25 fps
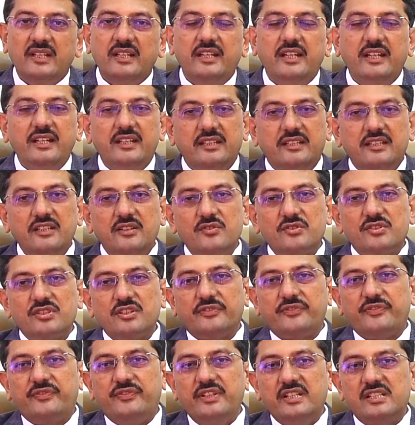It gives a
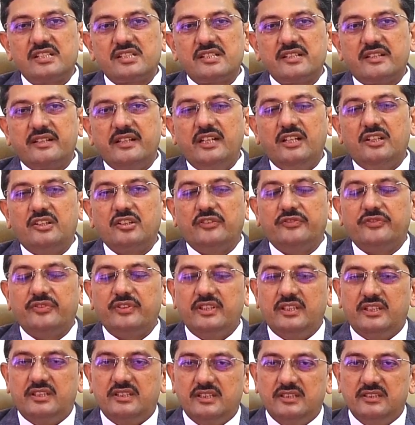fixed rate of
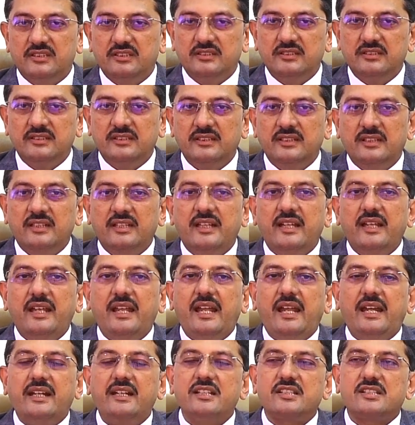return
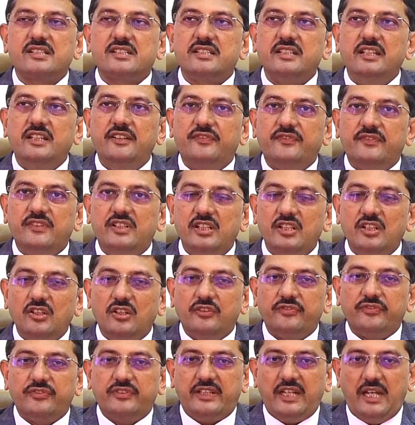and a safety
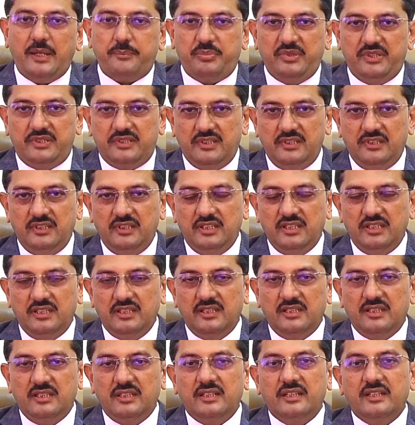of capital,
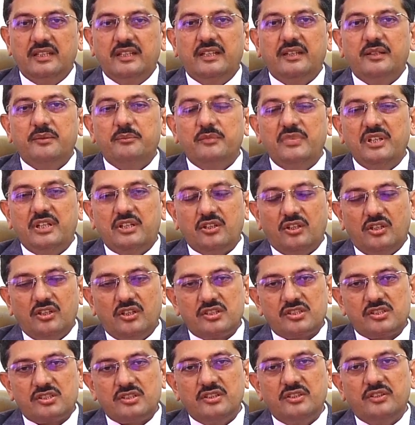
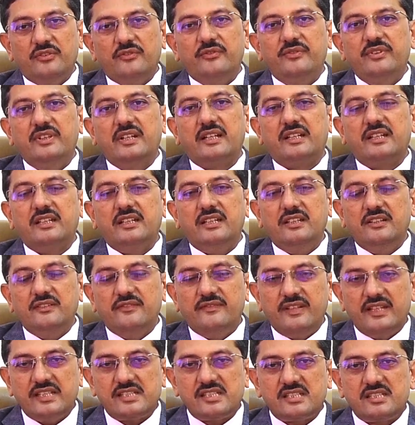because we are
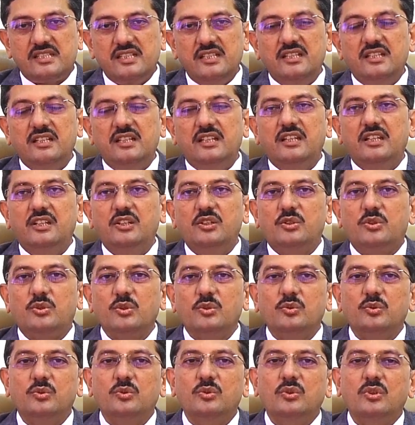investing
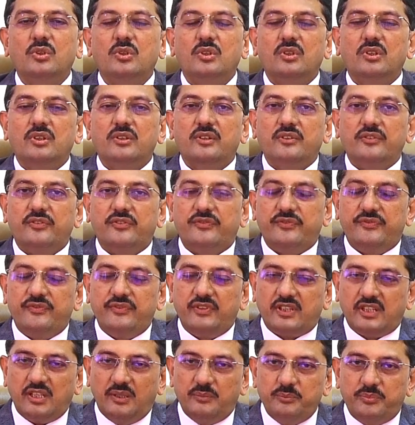into
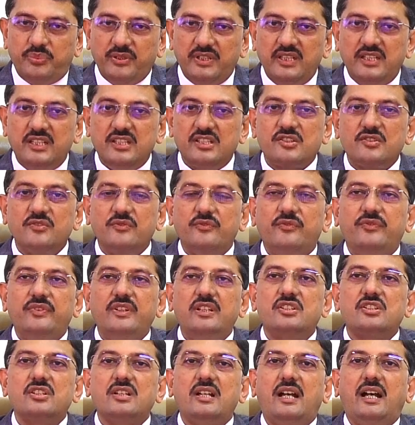companies
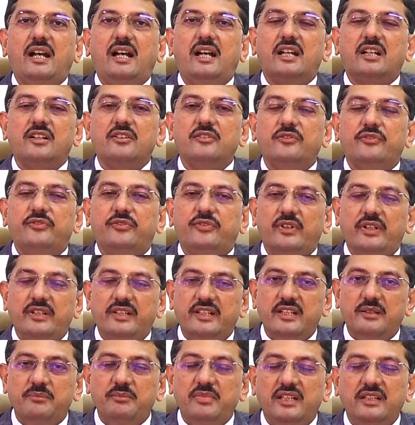which are
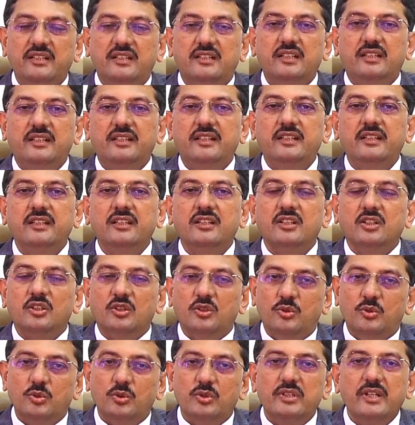fundamentally
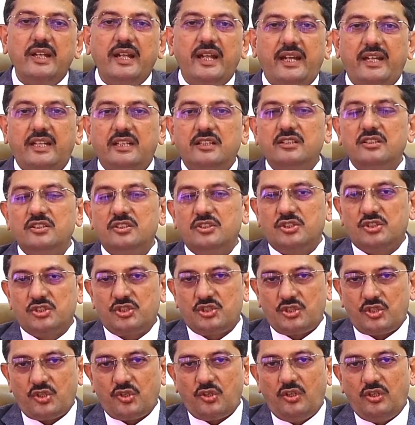good and
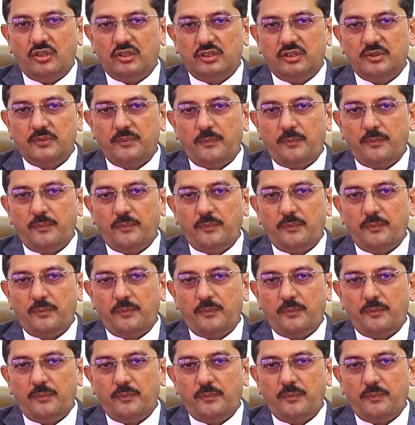strong.